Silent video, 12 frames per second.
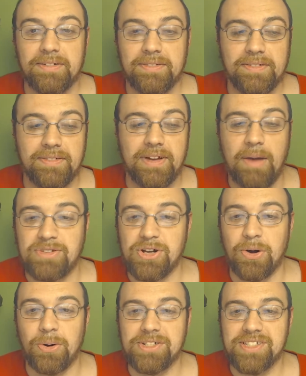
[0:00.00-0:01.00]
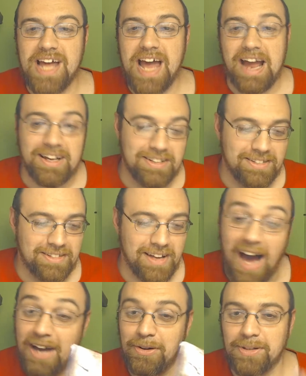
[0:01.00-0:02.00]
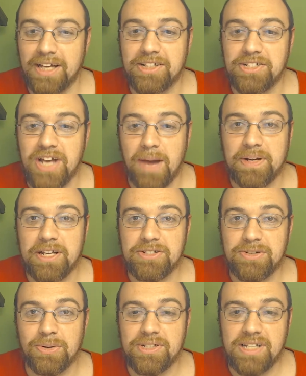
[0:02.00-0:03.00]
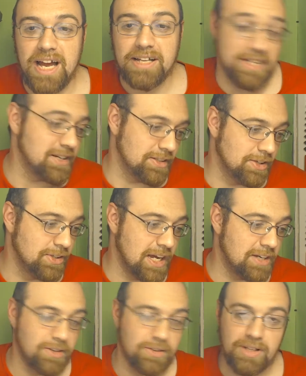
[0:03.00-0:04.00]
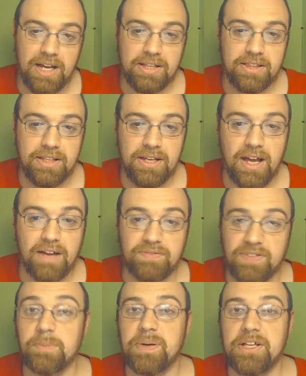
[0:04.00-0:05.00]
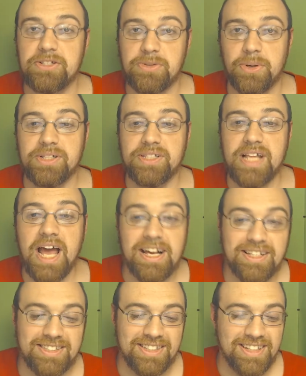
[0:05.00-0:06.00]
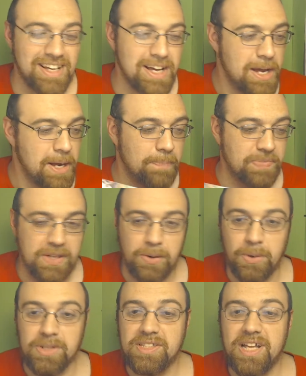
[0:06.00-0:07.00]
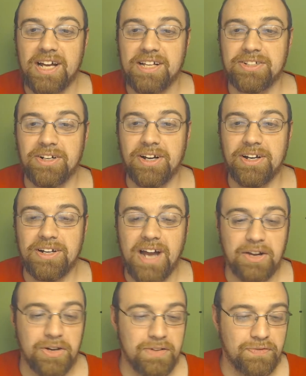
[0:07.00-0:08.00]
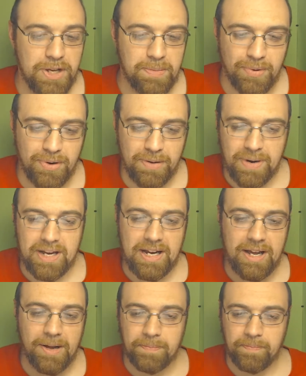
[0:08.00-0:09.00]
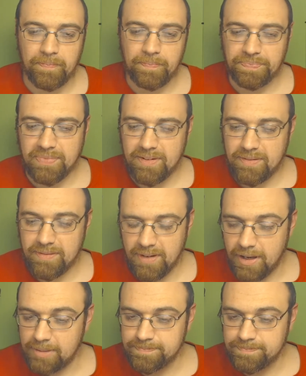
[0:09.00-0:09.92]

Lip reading: It was a corn snack. I don't like the Japanese corn snacks, and clearly I don't like the Philippines corn snacks. Corn snacks are not good for your boy right now. What